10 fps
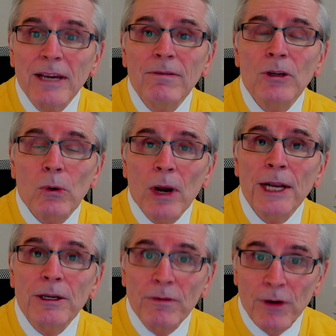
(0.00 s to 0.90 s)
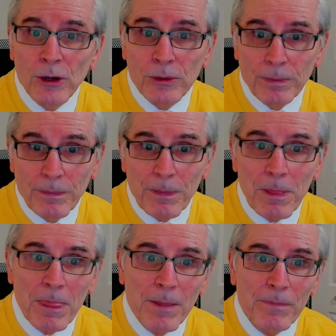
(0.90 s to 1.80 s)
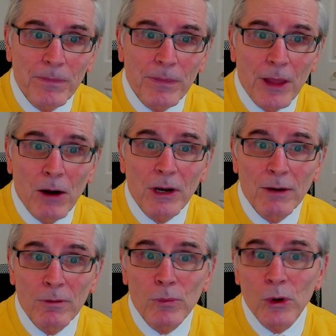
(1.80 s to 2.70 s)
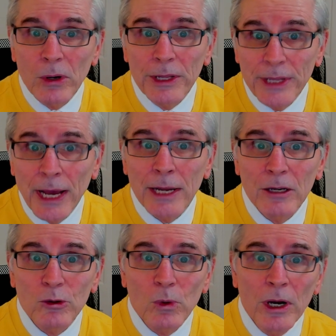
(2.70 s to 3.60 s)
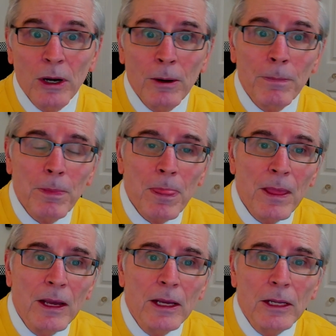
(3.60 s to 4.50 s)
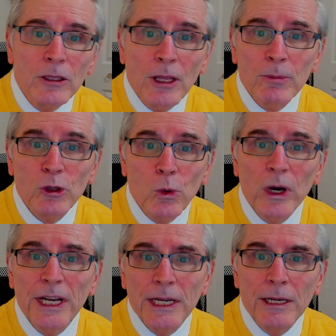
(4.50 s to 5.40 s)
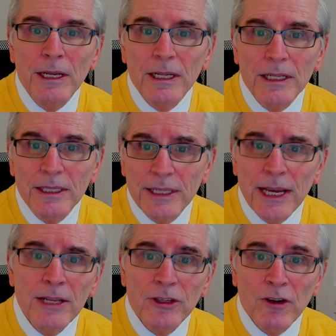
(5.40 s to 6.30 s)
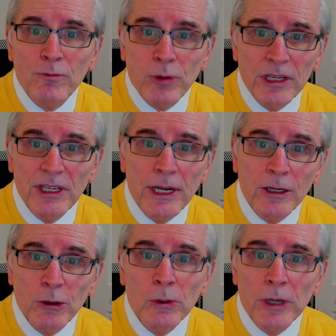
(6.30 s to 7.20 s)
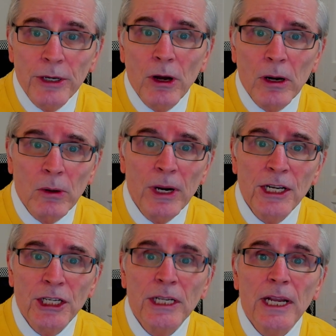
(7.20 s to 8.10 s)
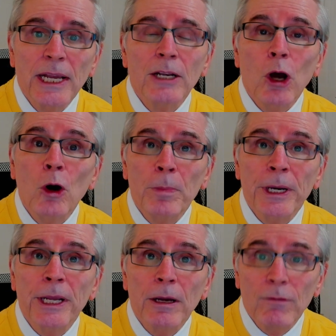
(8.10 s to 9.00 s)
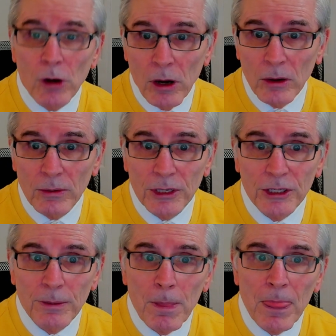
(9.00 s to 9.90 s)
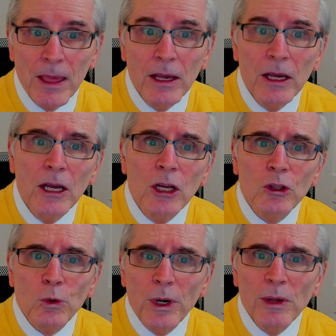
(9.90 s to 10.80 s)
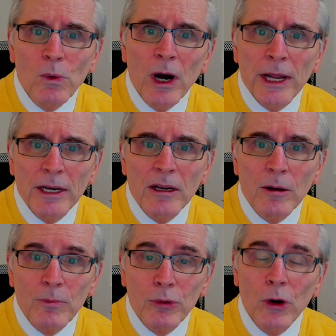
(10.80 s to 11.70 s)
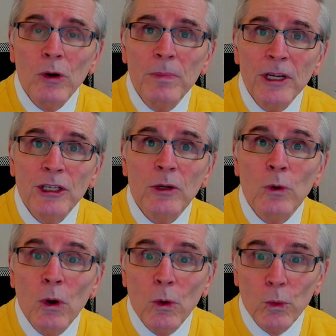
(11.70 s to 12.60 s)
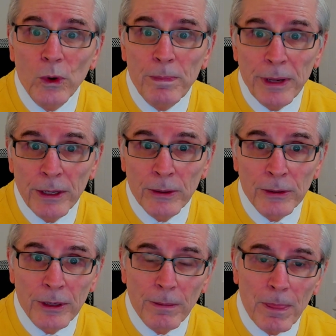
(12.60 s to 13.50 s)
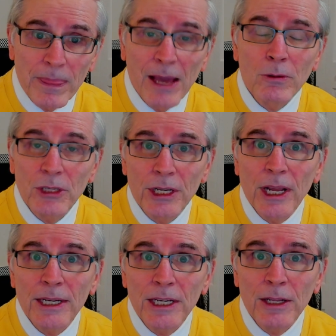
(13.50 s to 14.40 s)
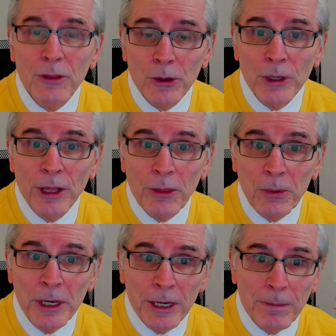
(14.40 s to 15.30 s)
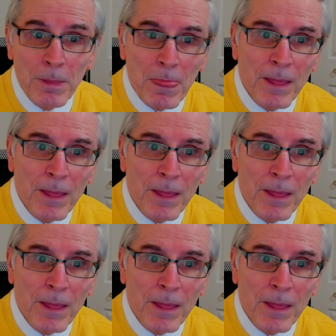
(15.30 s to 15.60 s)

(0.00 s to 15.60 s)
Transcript: given the right to vote. I'll cover more on that as well. Number 20, dates of presidential inauguration and opening of Congress. 21, prohibition repealed. That was in 1933.